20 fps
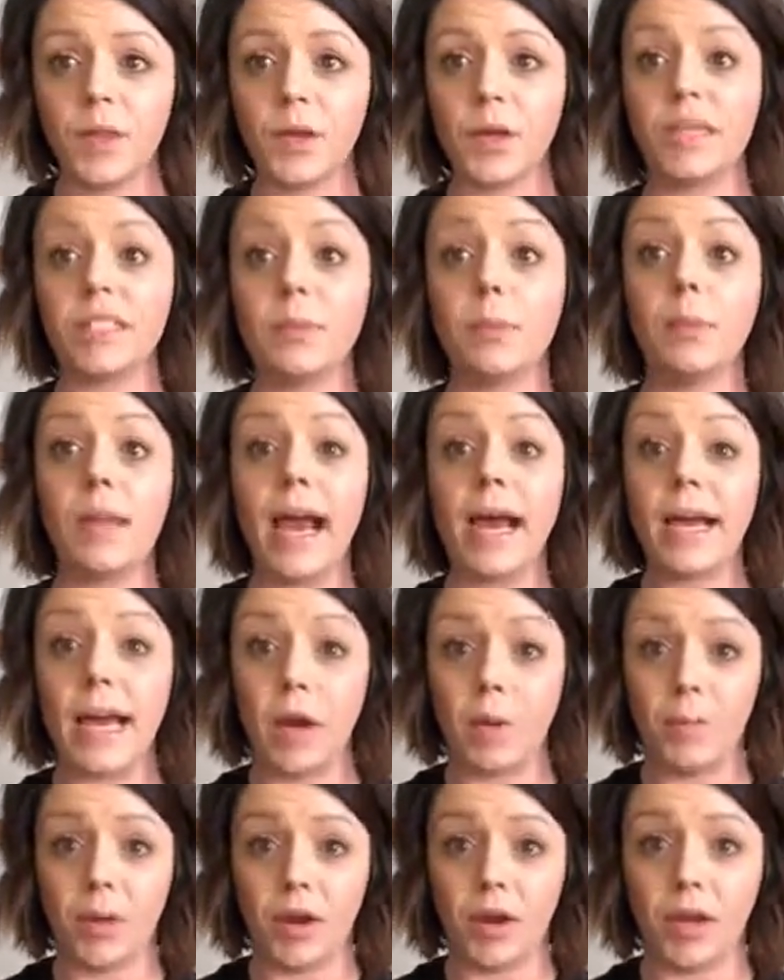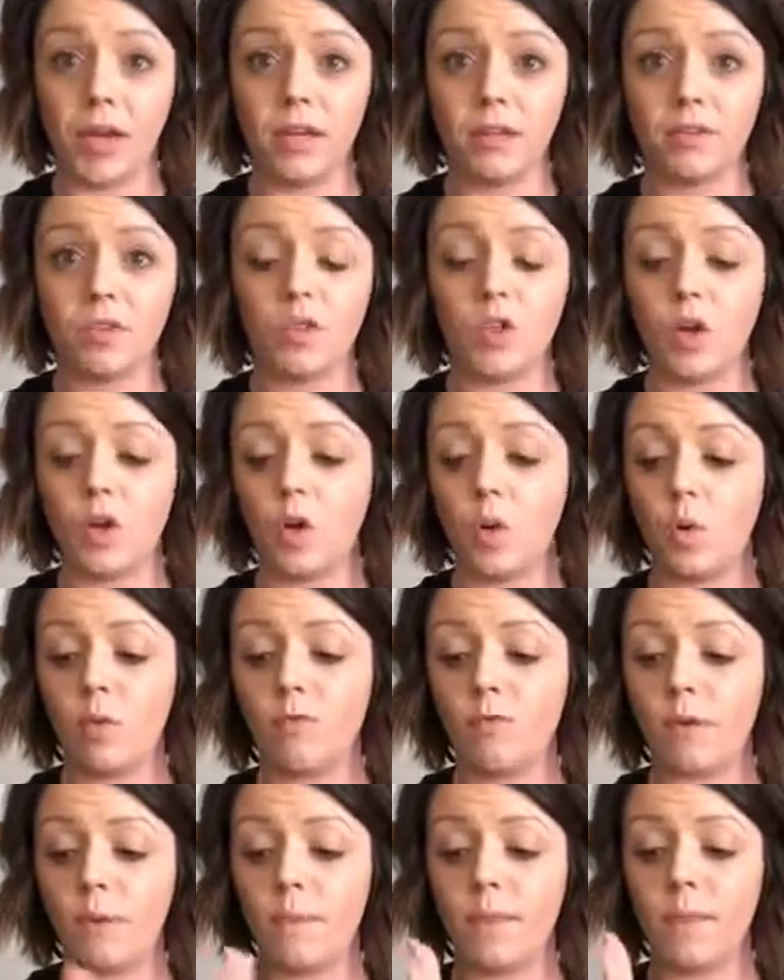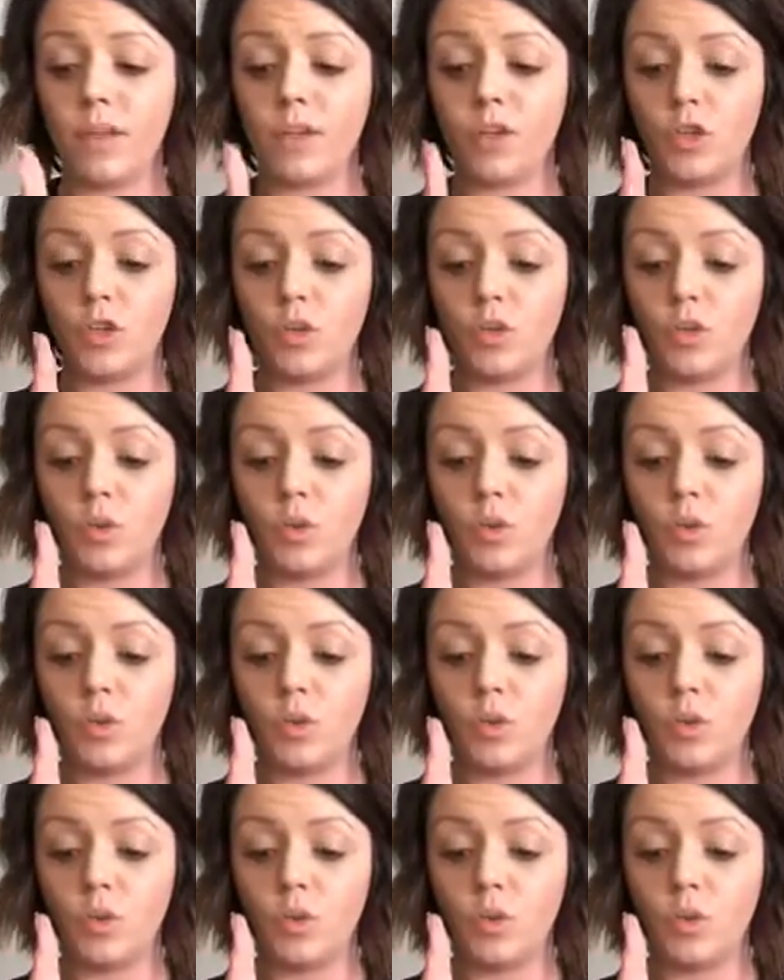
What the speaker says: There is a blackout period. So from the